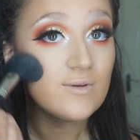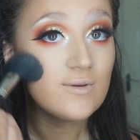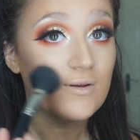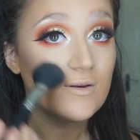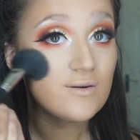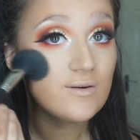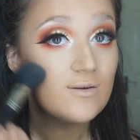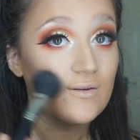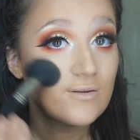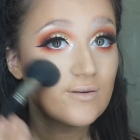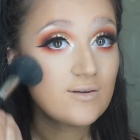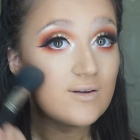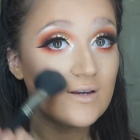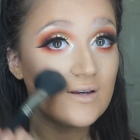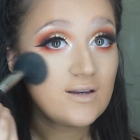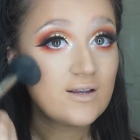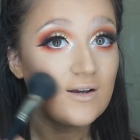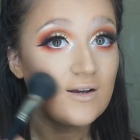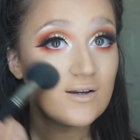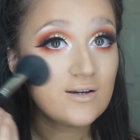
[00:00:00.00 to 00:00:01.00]
And just
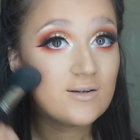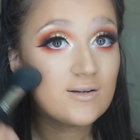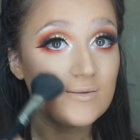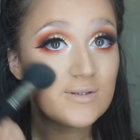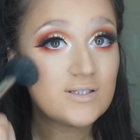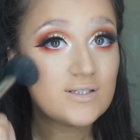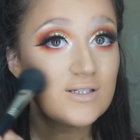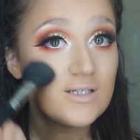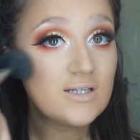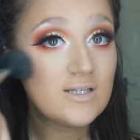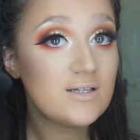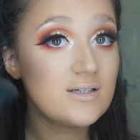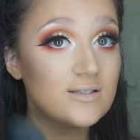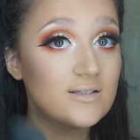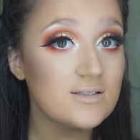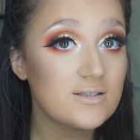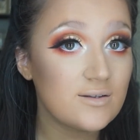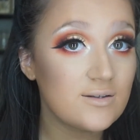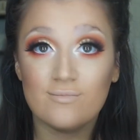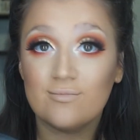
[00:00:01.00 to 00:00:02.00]
in it onto my
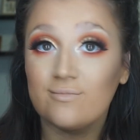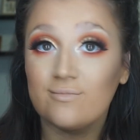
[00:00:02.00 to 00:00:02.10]
cheeks.